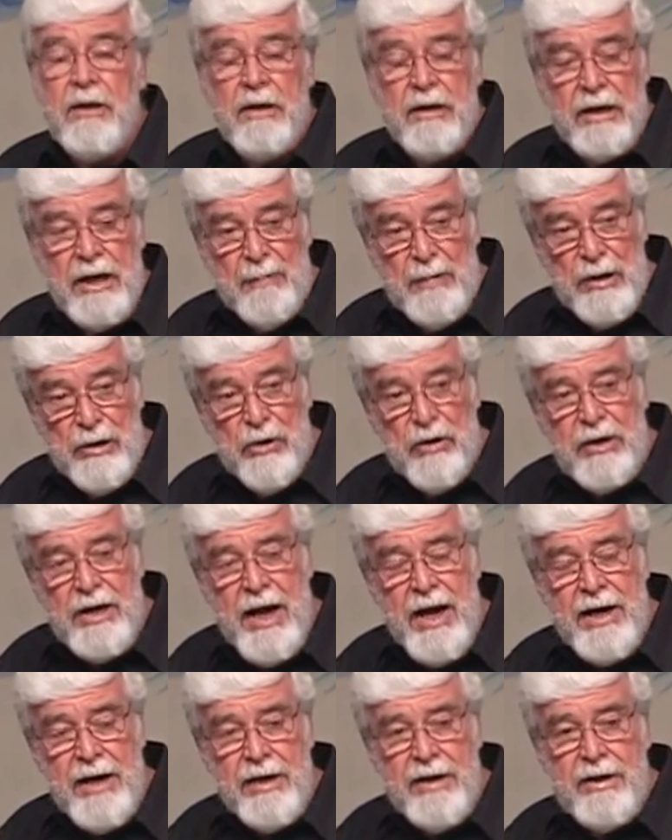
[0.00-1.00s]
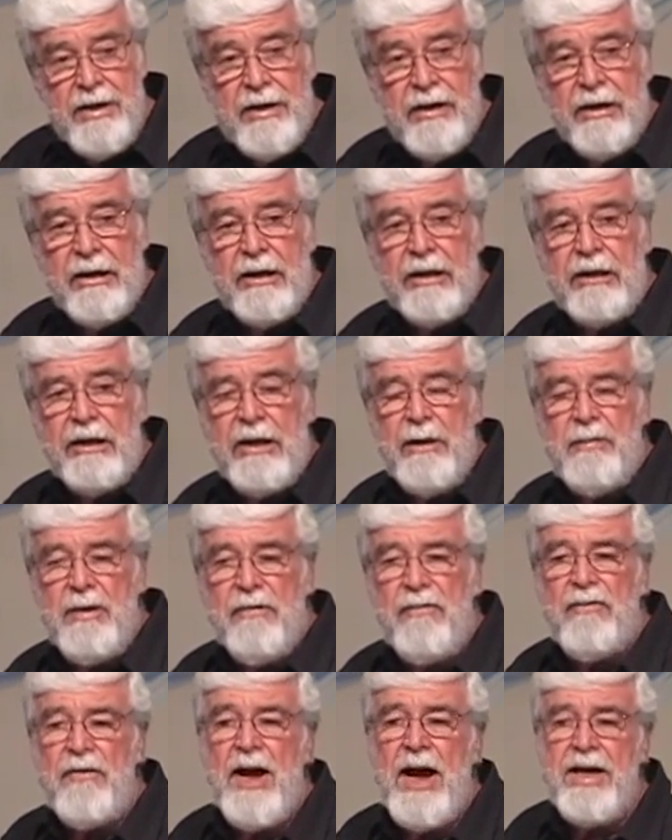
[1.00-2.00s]
let me look at it, let me
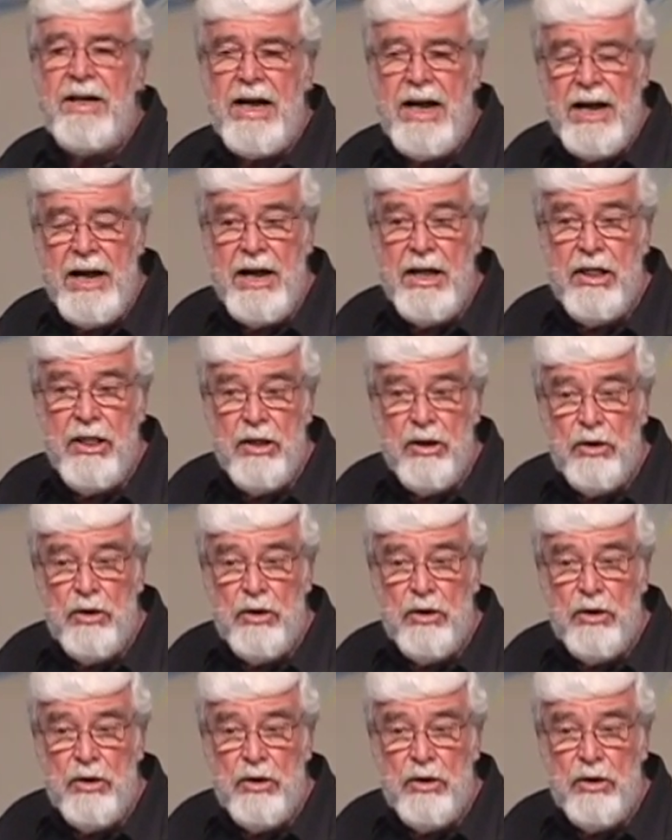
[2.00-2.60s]
find a